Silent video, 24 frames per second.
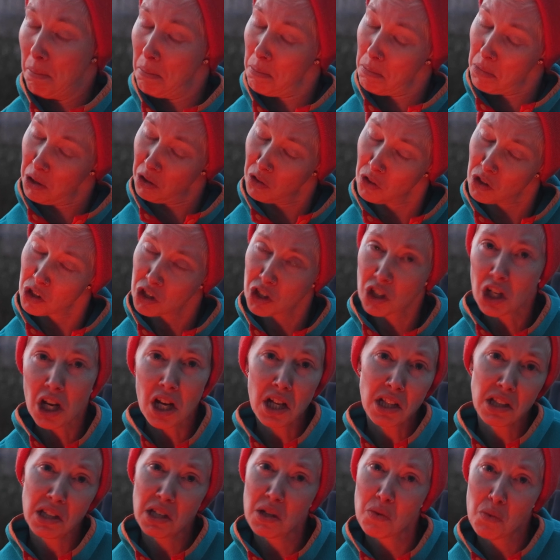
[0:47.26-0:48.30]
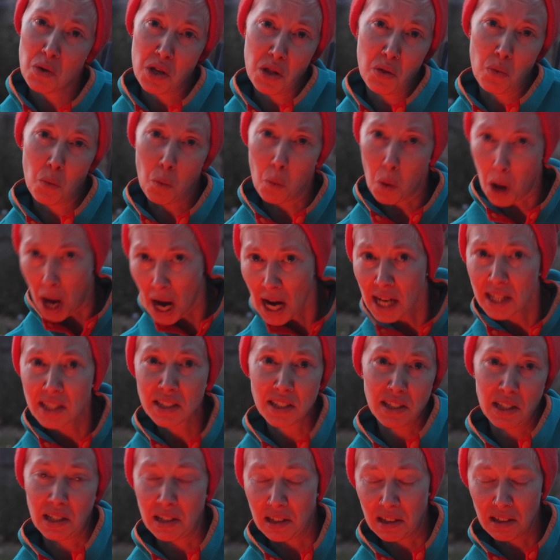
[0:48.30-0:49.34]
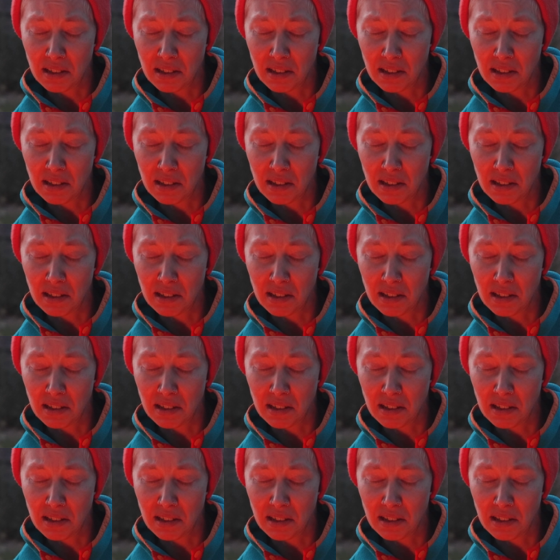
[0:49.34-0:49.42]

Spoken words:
milk chocolate with wax in